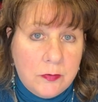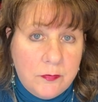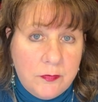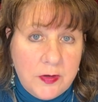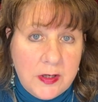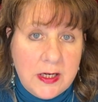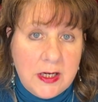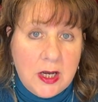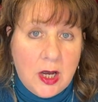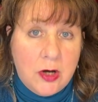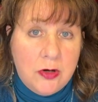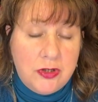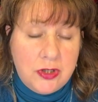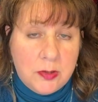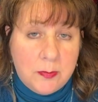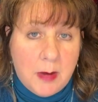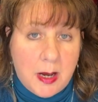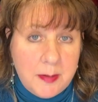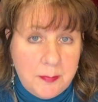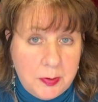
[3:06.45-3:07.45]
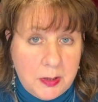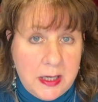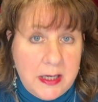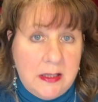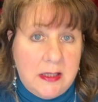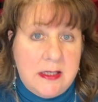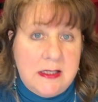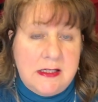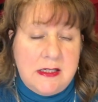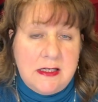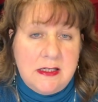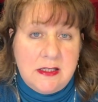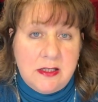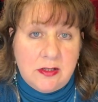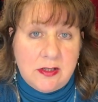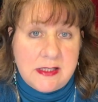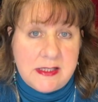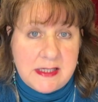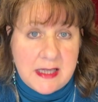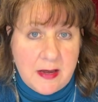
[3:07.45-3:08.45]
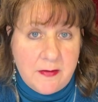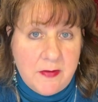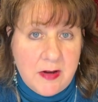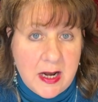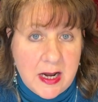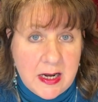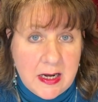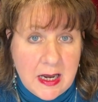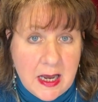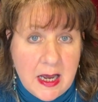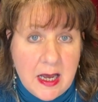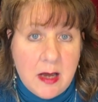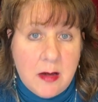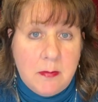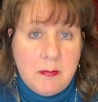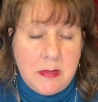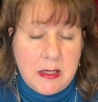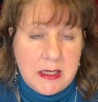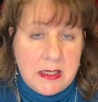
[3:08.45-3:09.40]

video to my playlist until 7 a.m.